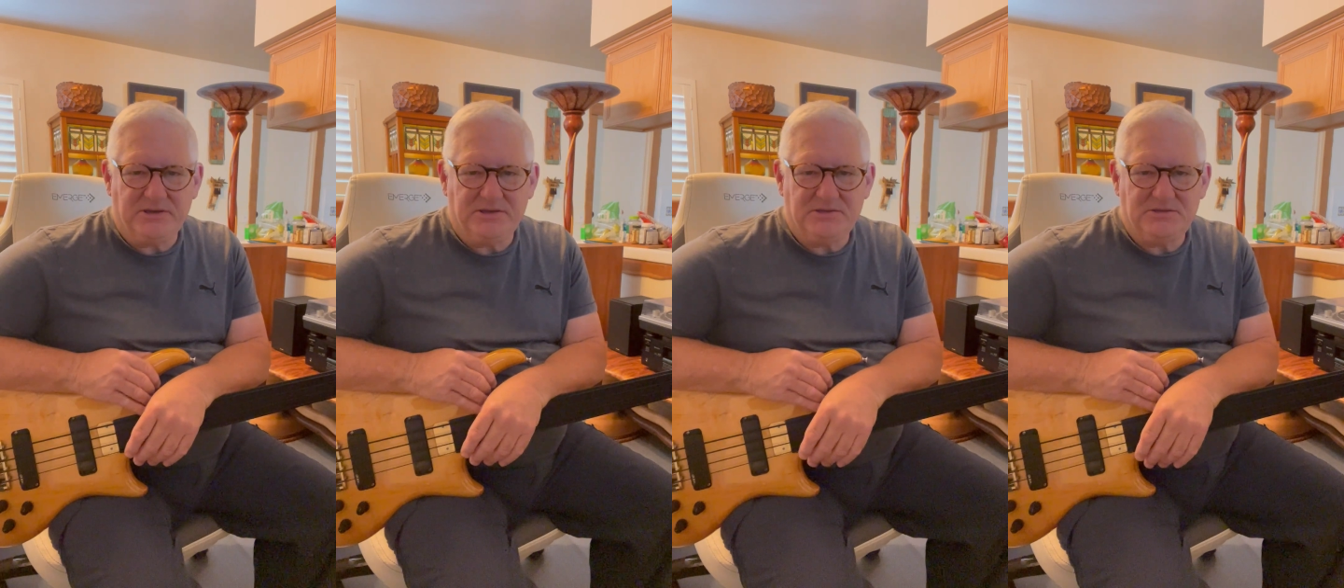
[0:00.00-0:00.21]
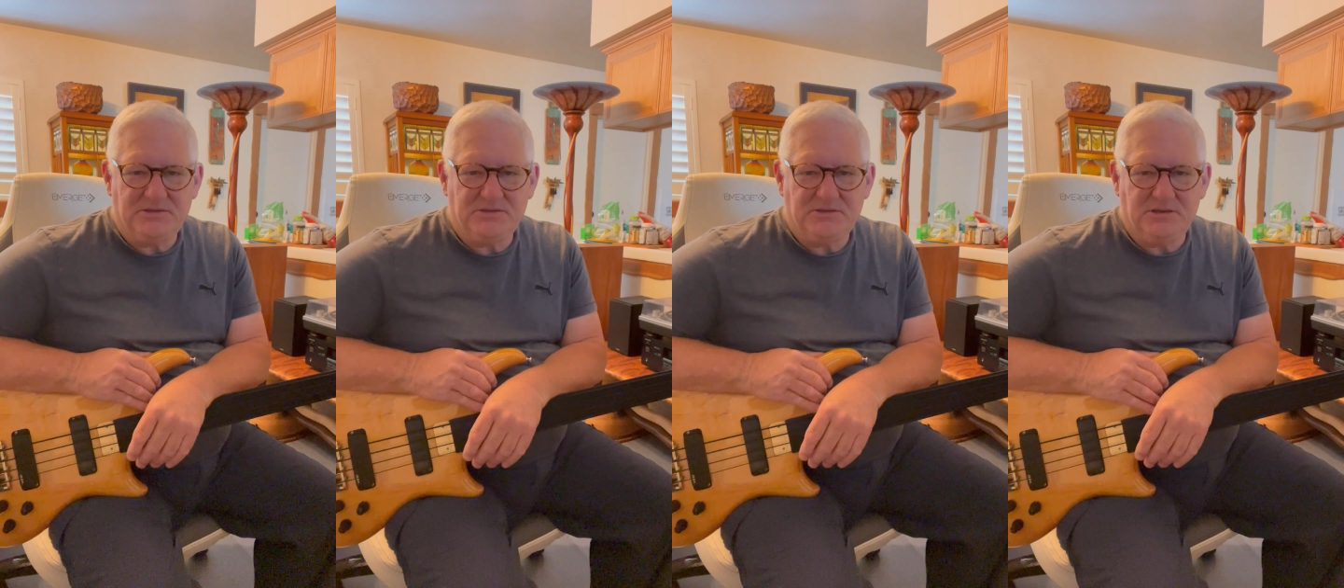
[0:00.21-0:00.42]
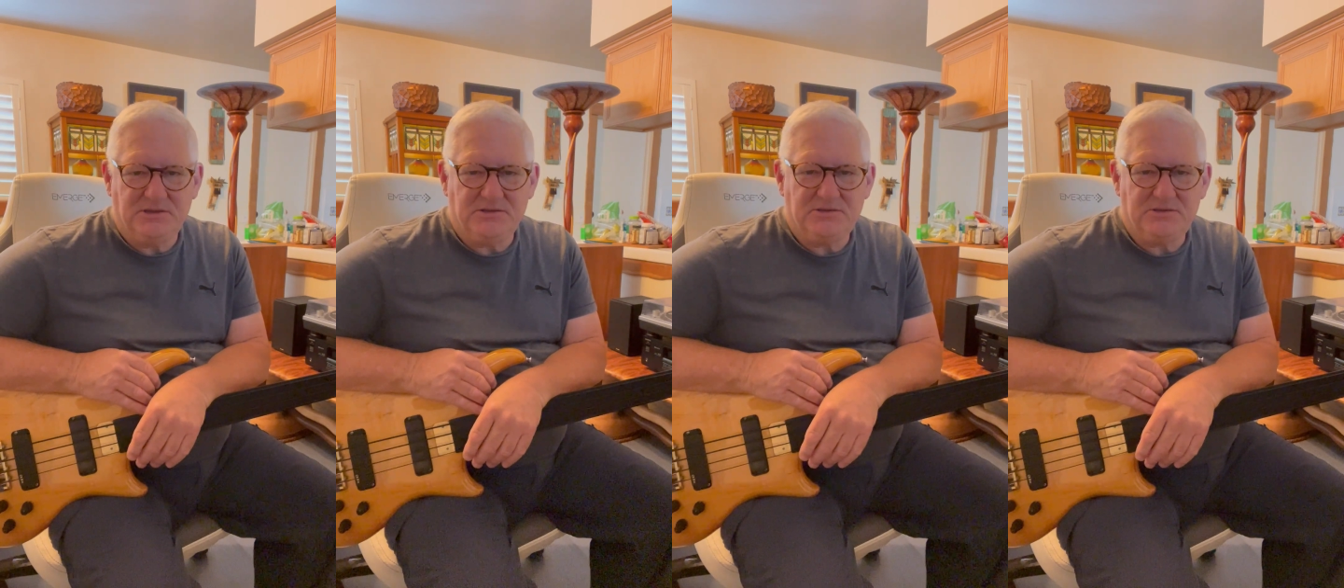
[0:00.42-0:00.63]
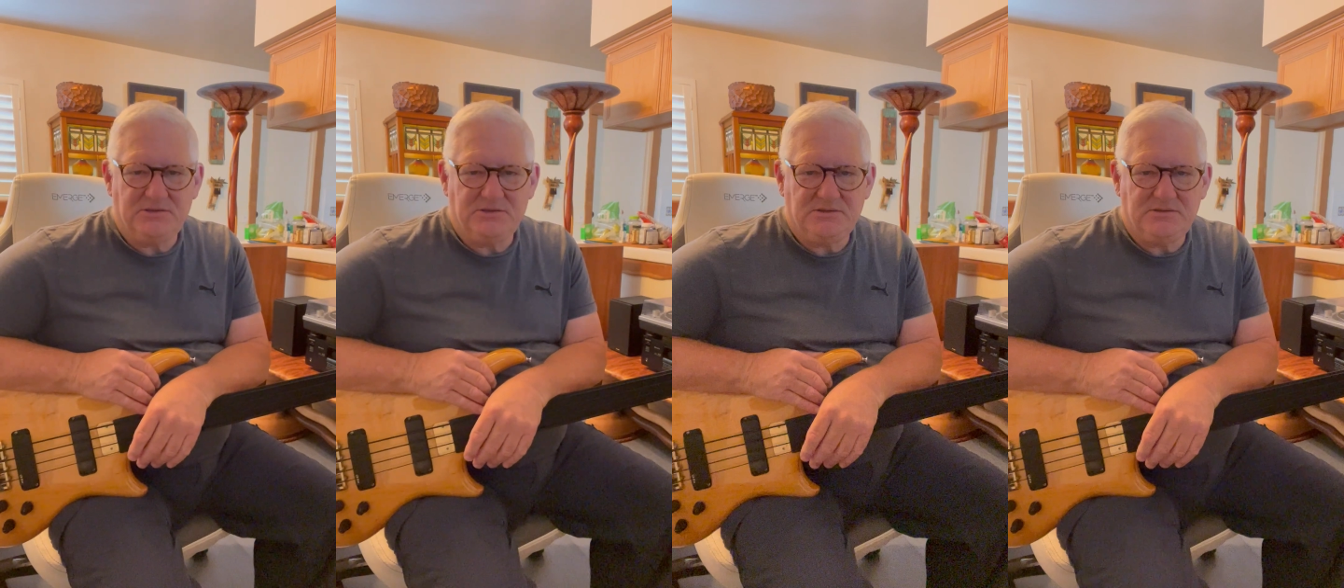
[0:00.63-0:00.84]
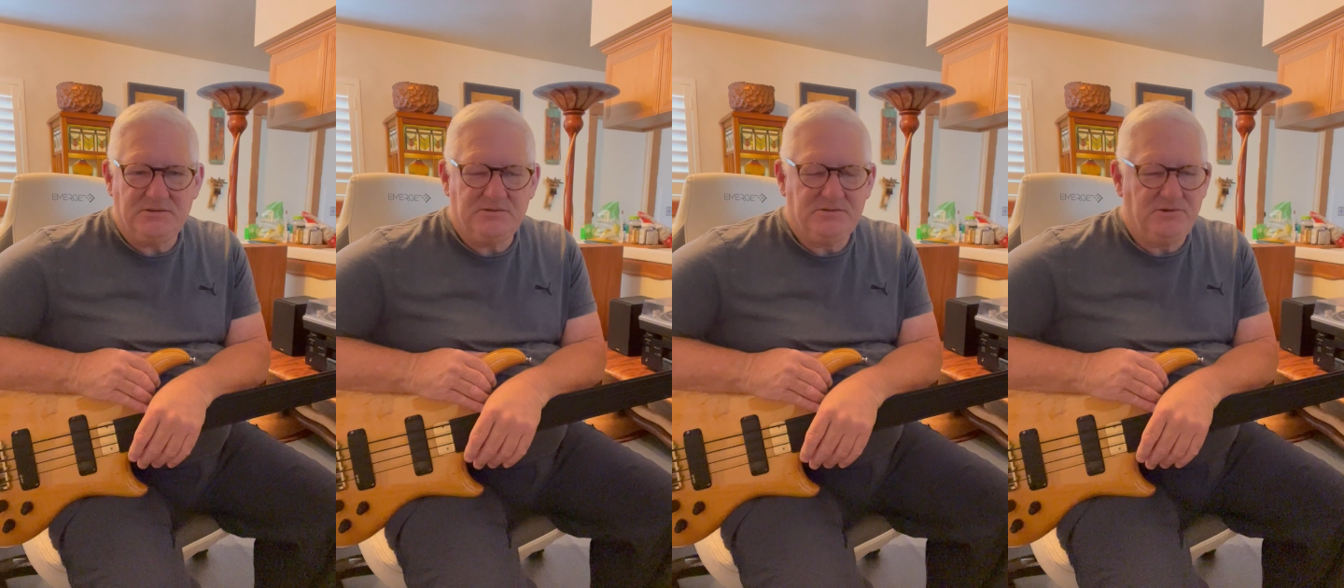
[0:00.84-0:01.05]

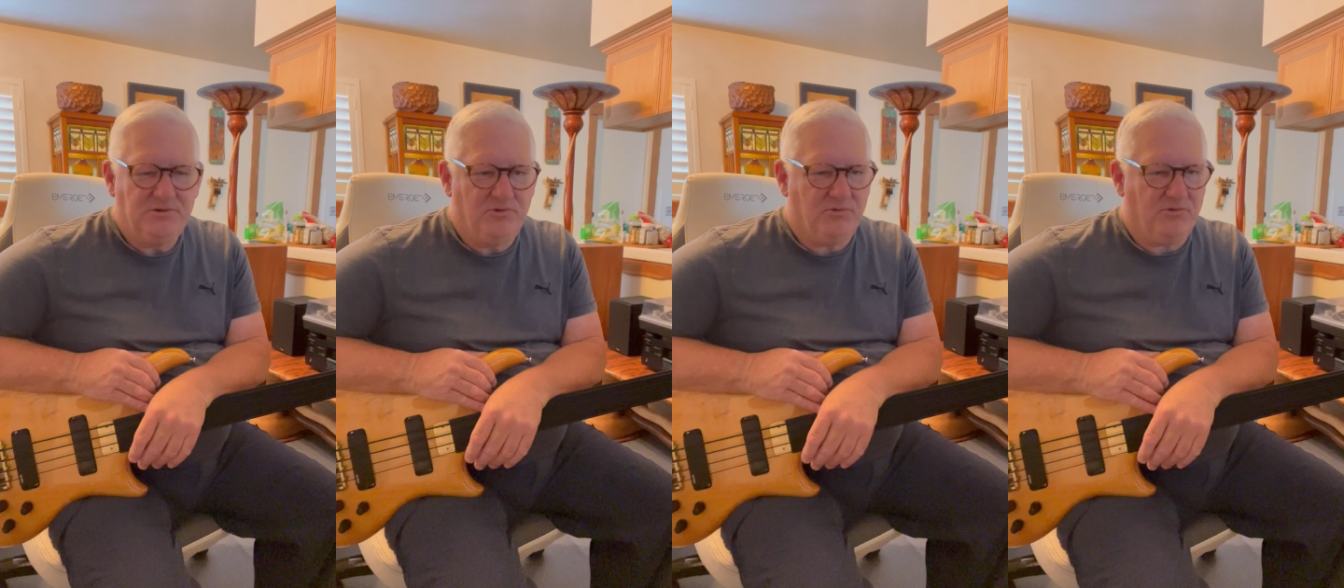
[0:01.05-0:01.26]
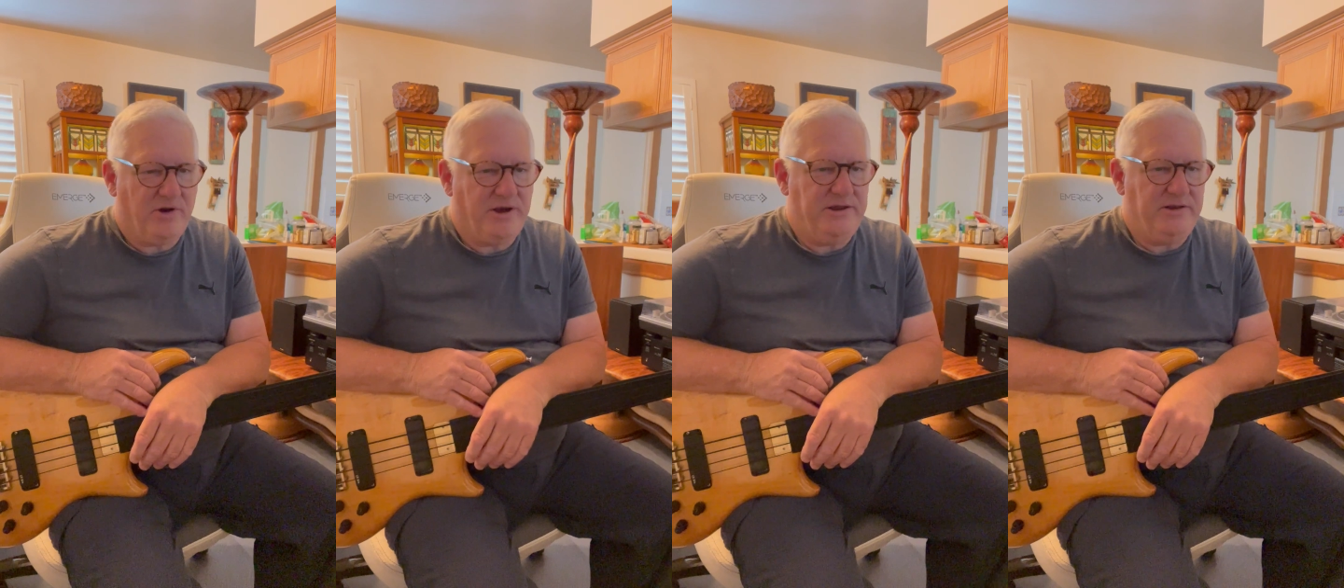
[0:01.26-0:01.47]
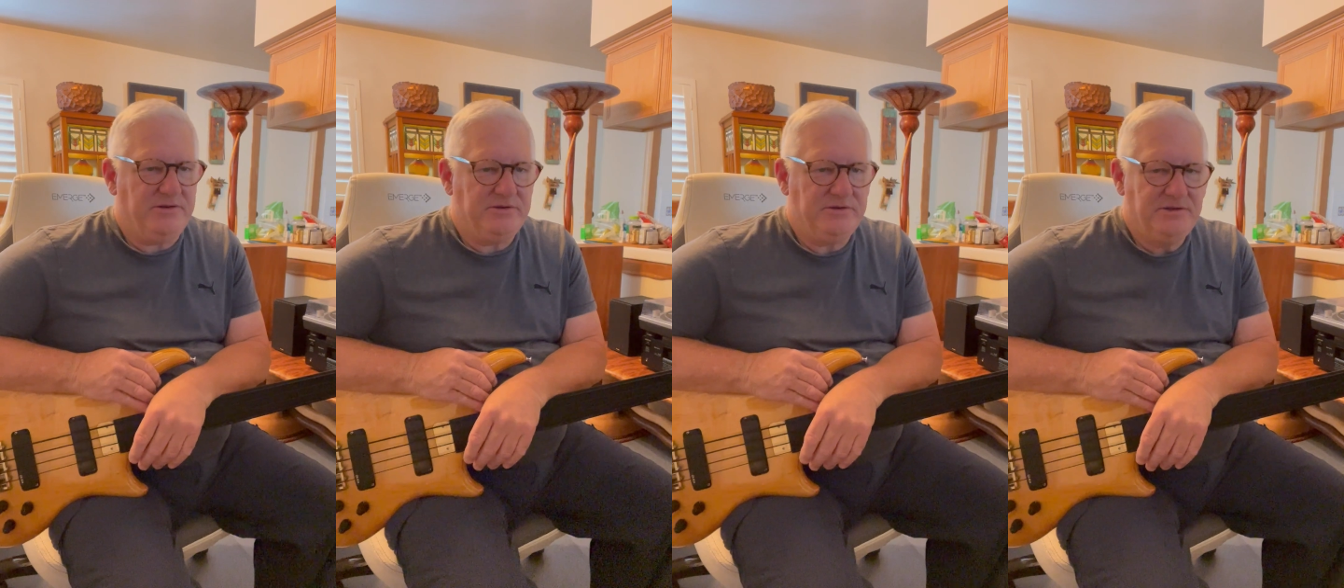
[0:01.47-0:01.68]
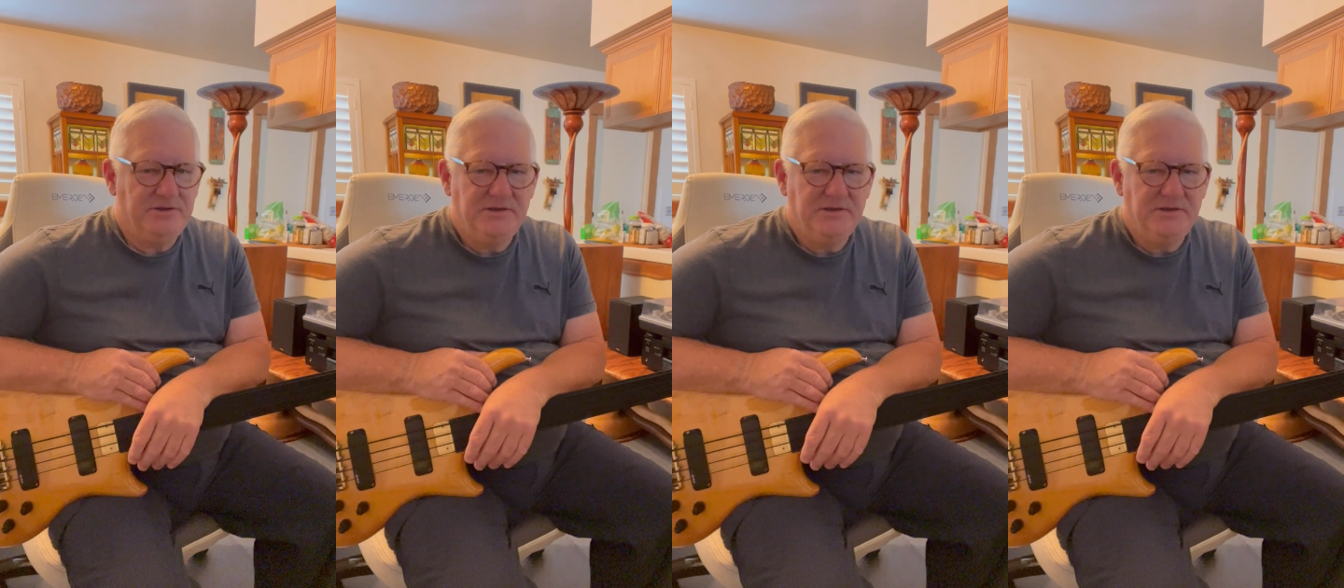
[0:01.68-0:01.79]
It's great.